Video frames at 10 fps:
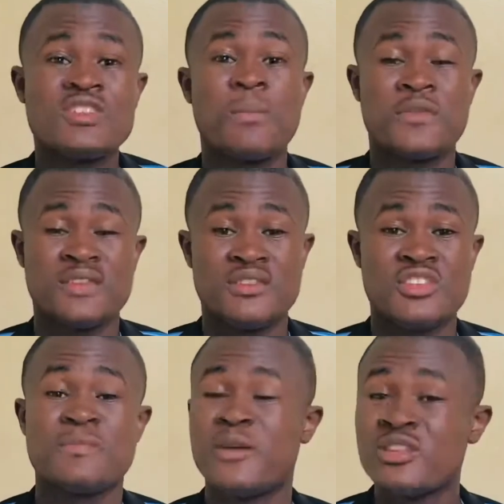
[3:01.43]
a
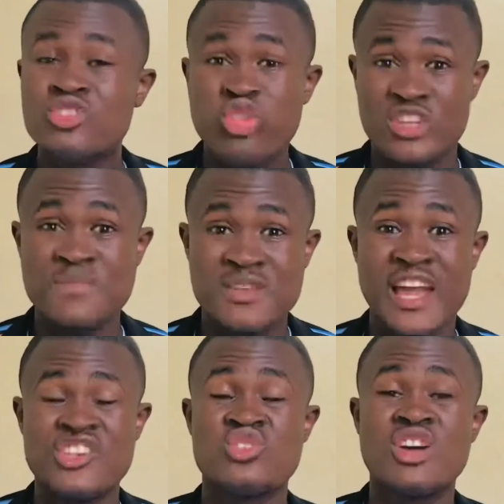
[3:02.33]
percentage, but trust me,
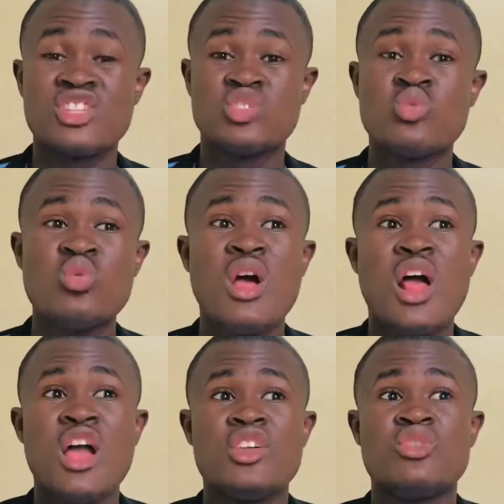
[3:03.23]
guys, you can do
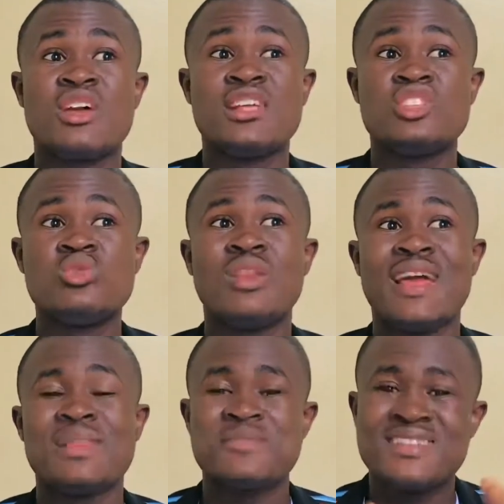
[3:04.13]
like, let
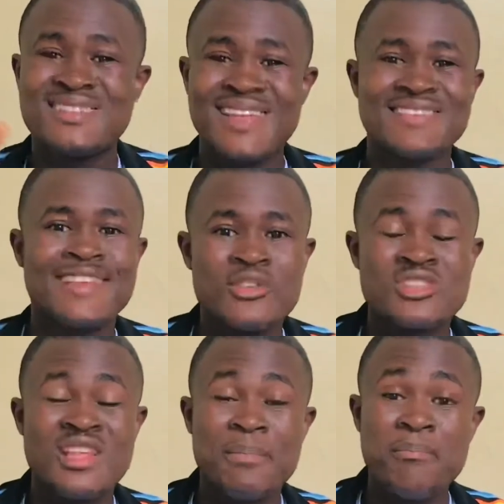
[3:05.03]
me say 10,000,
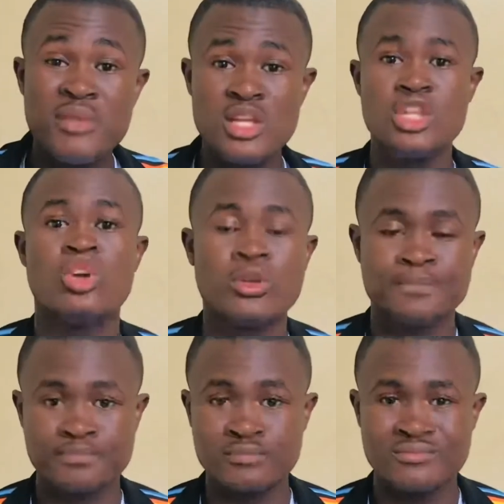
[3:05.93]
a million
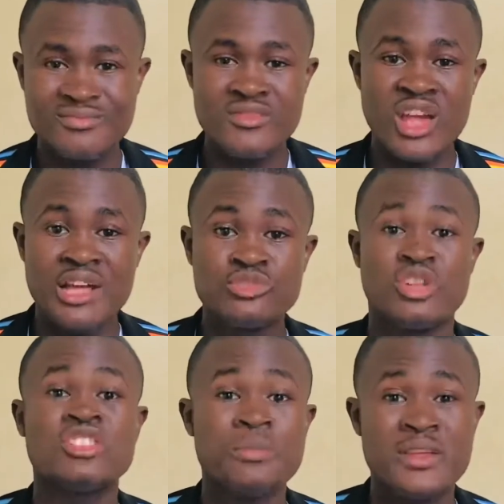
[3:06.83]

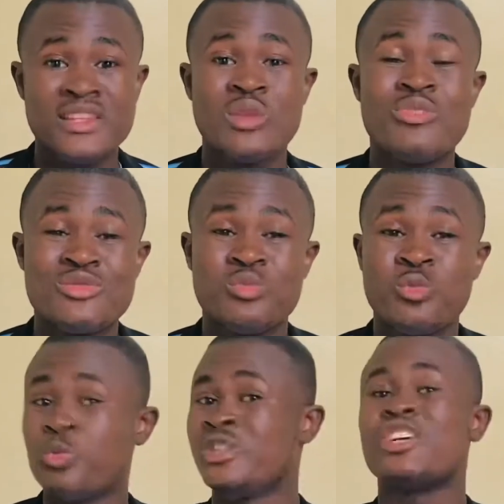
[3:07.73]
transactions per day
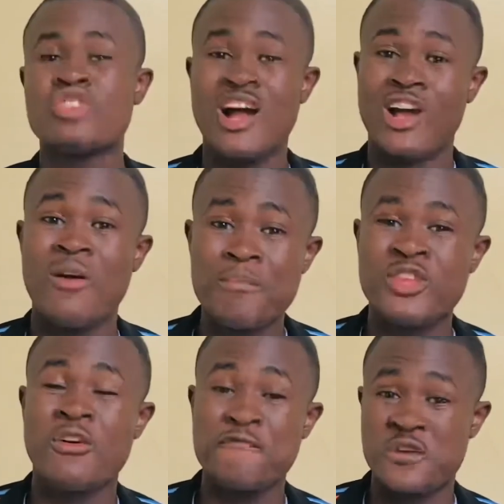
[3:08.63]
without your account being
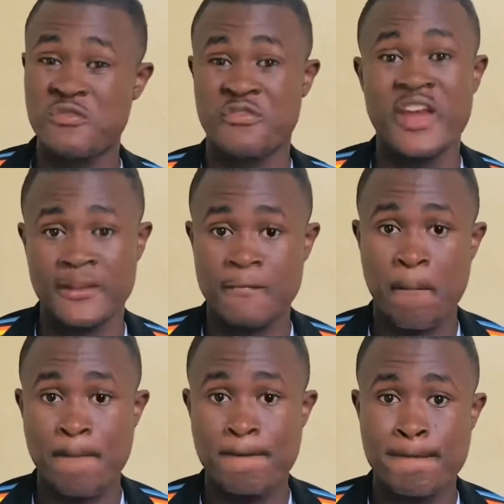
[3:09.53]
unverified.
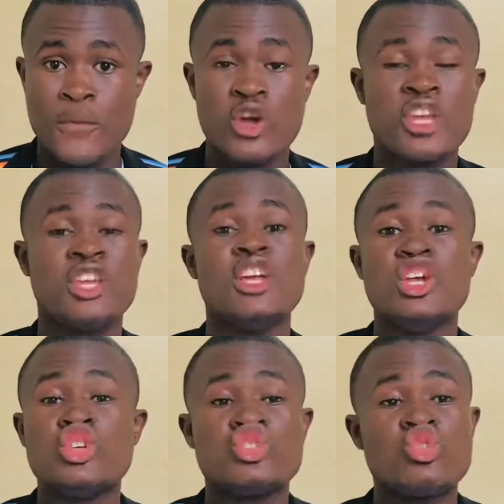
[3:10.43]
Okay,
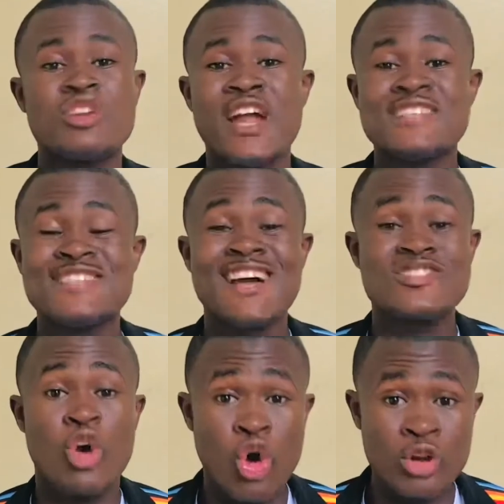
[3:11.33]
so guys, that's
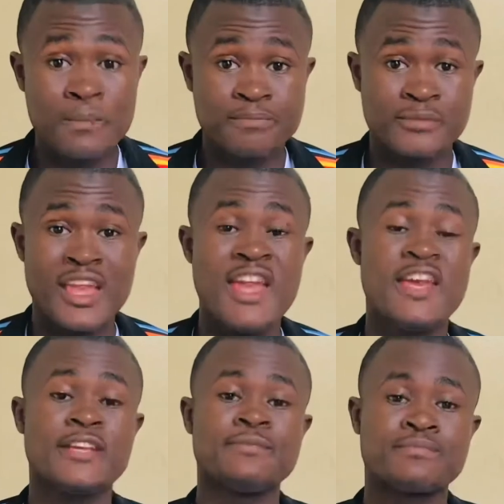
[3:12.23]
all. And